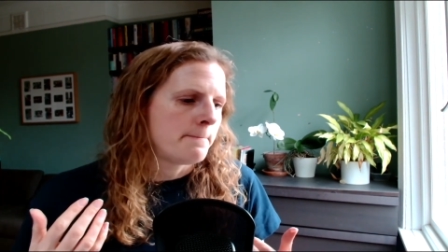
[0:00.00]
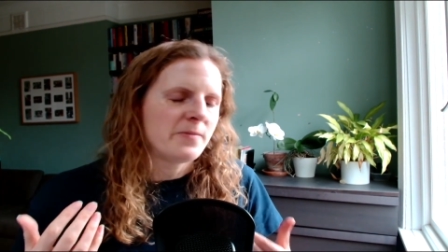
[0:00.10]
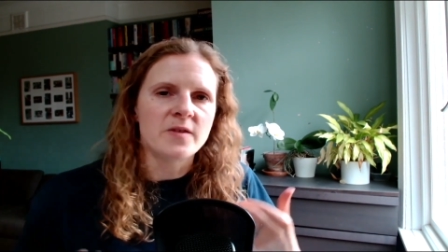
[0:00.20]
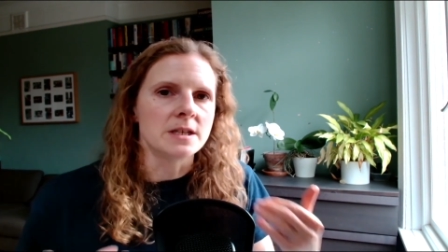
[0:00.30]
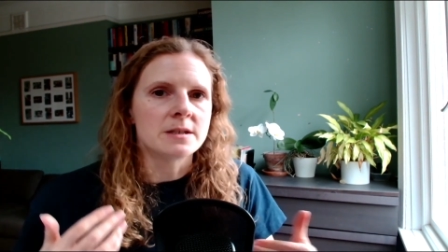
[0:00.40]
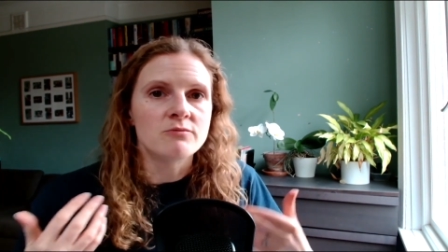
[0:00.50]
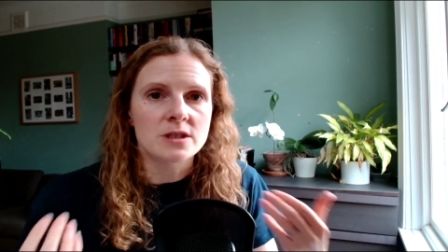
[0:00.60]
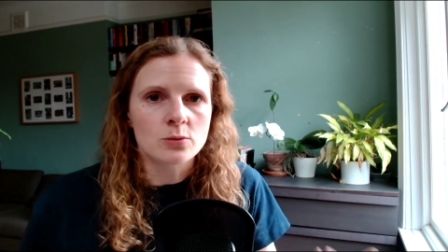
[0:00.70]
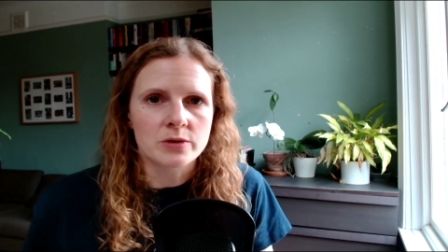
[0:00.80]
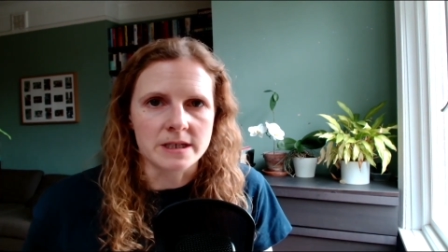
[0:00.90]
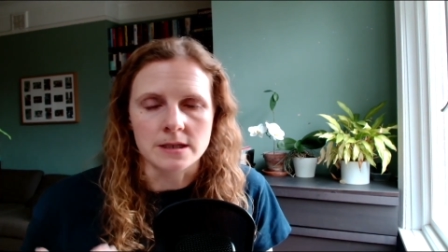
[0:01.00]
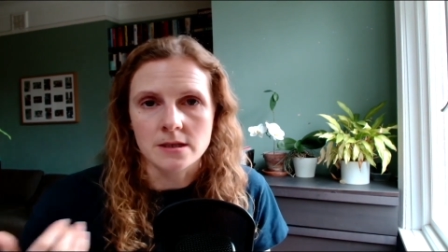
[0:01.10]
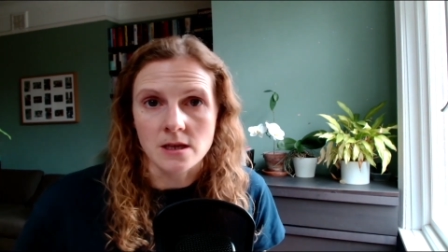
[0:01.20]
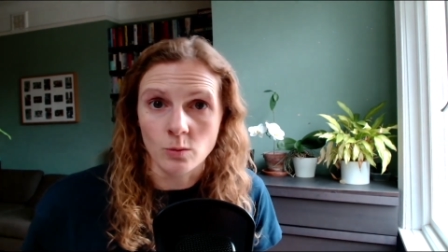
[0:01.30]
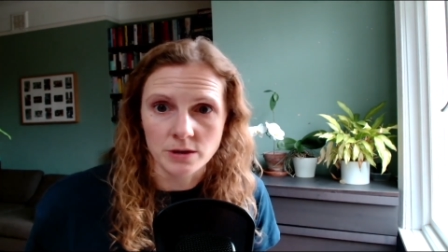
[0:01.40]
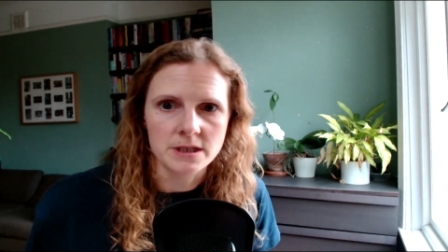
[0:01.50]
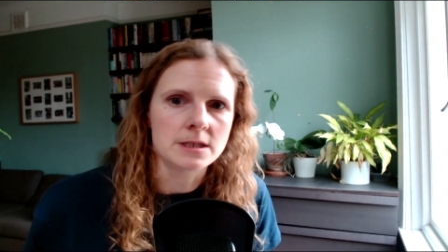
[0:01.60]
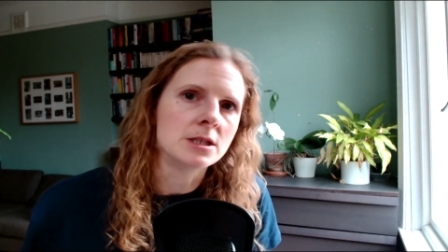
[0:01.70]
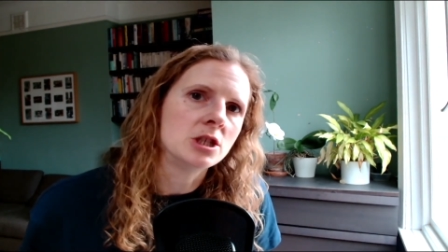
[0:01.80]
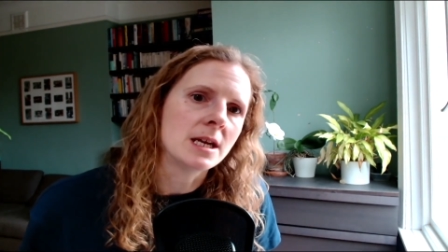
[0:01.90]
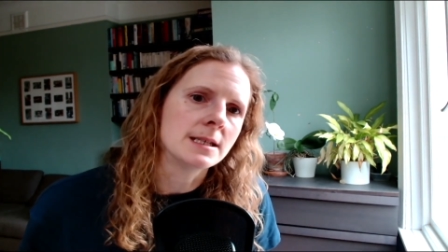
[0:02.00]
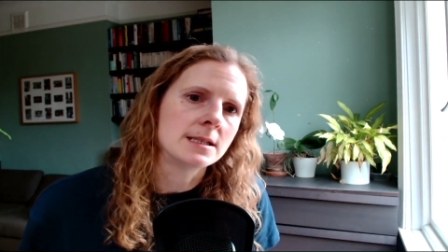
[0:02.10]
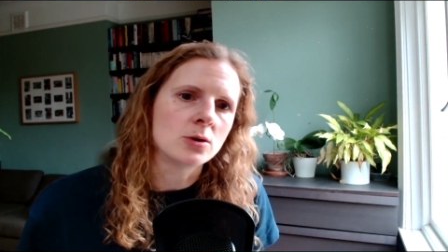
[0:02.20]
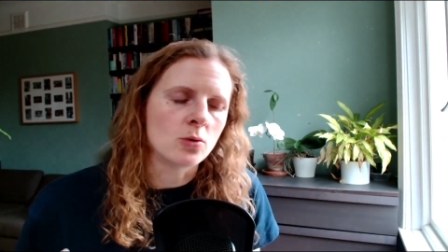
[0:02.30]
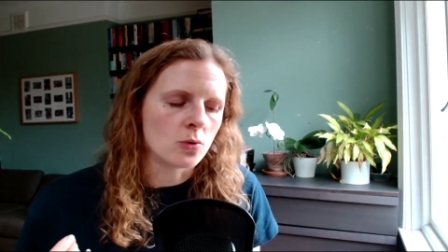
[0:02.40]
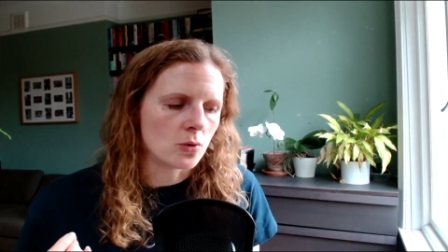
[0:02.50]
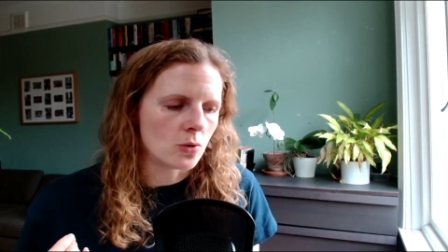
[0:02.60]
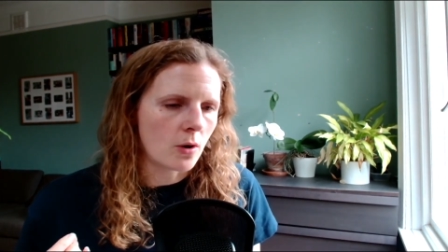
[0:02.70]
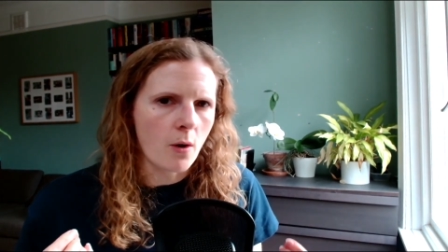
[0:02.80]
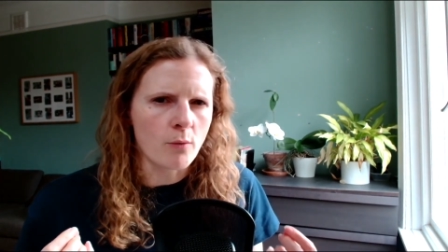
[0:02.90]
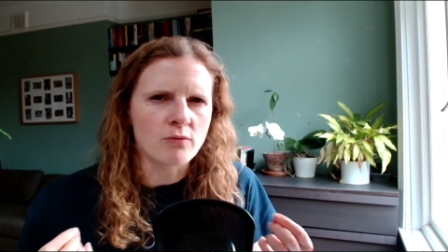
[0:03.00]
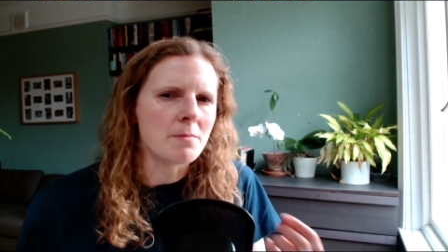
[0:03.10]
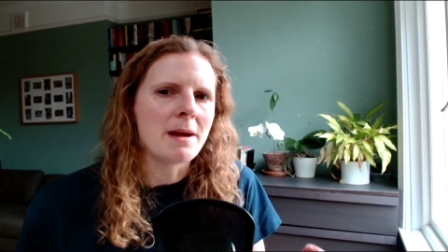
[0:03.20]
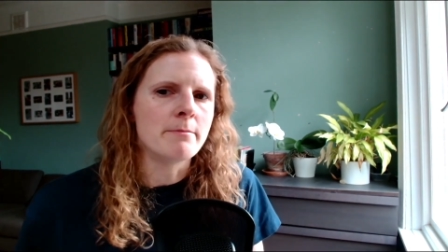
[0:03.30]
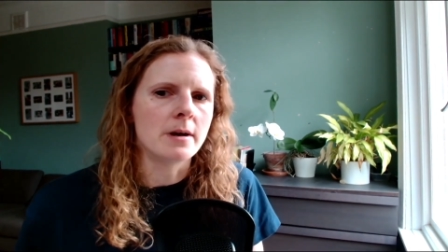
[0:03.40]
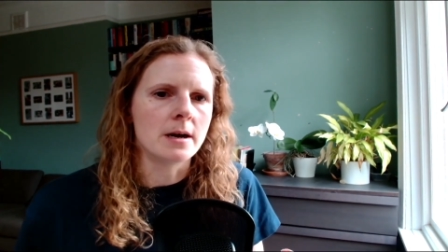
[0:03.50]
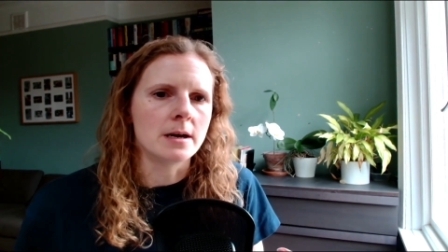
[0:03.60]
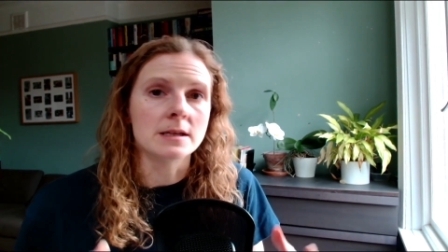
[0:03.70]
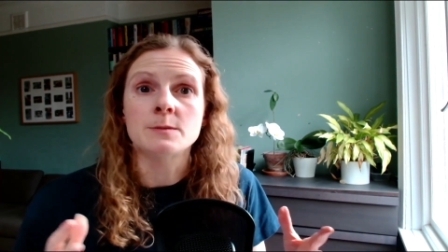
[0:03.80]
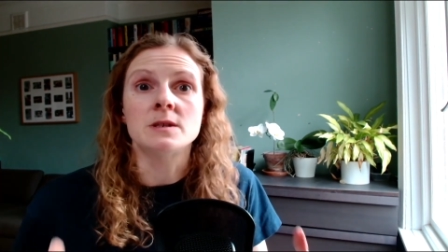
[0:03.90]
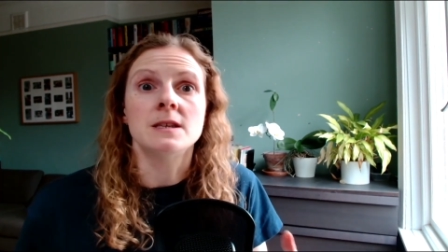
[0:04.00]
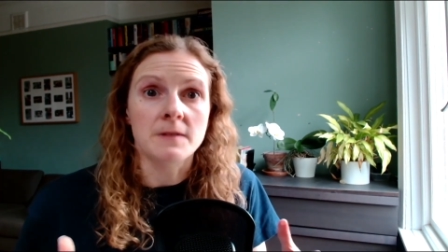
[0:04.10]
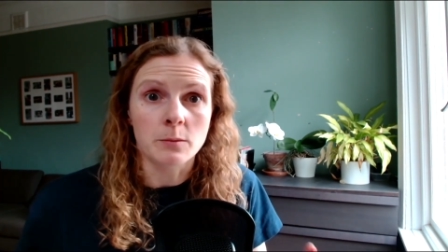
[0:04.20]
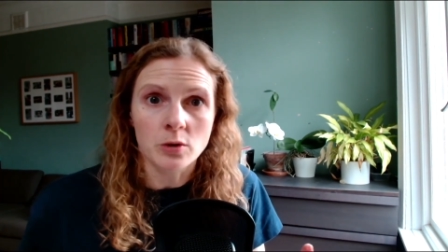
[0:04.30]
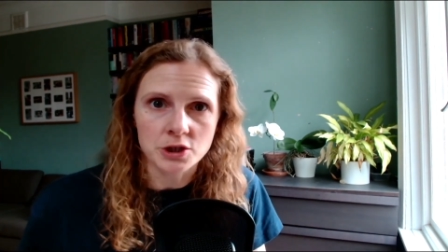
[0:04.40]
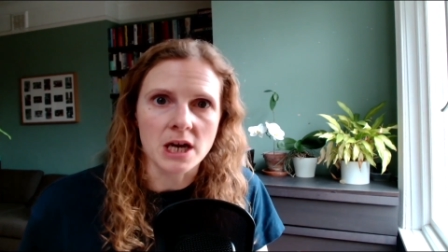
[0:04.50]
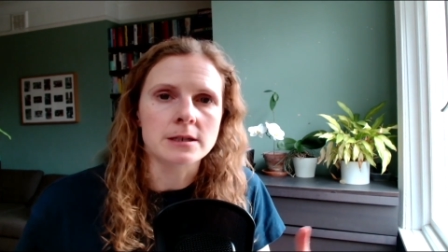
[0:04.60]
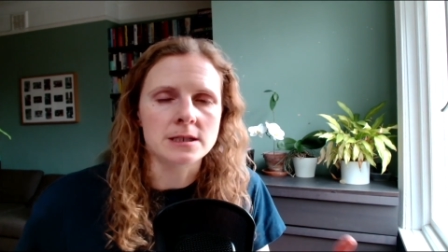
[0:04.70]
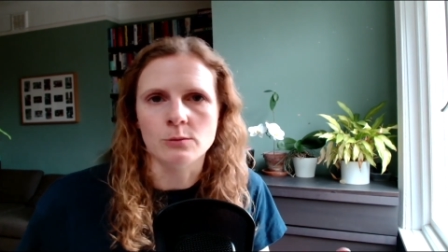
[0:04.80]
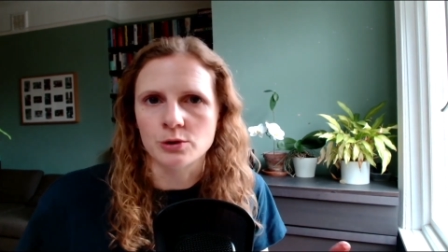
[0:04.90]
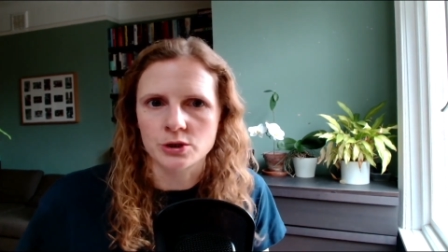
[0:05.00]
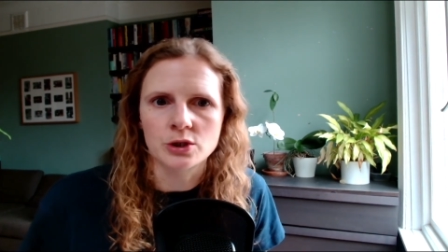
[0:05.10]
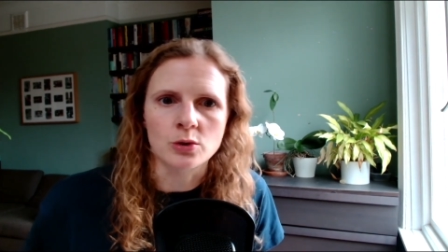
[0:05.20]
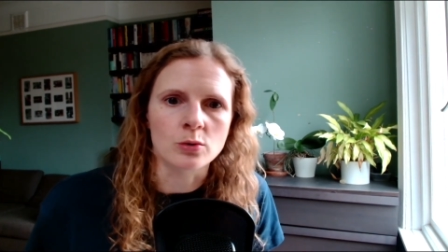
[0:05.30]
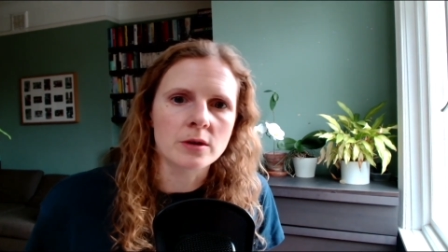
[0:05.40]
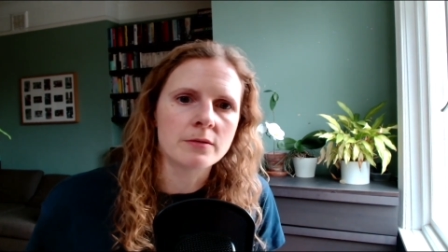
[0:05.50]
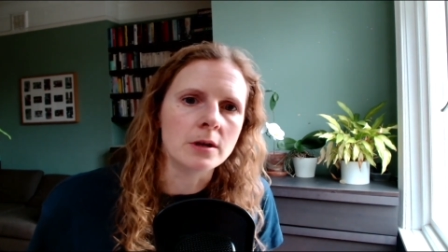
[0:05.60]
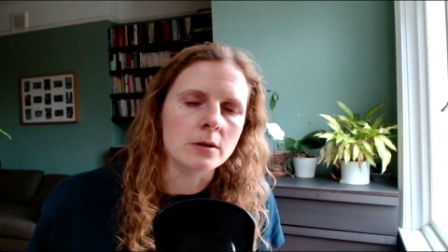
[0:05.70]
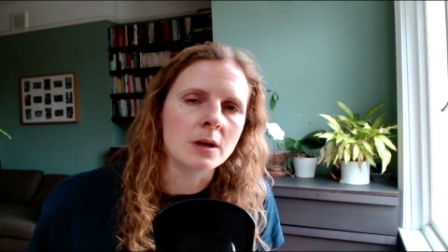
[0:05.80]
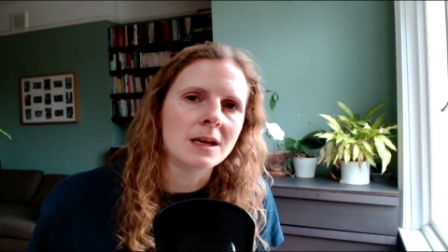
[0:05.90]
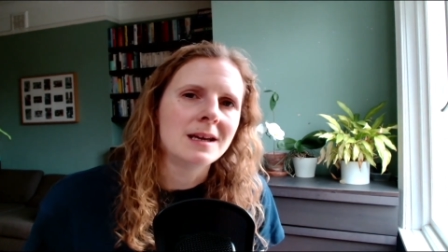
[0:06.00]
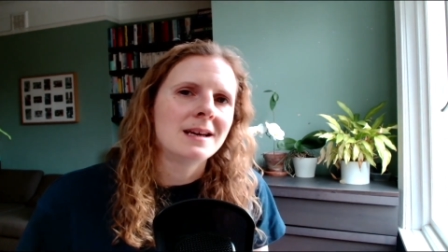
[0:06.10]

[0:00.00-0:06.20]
find some resources that you want to suggest or remember specific projects you want to talk through.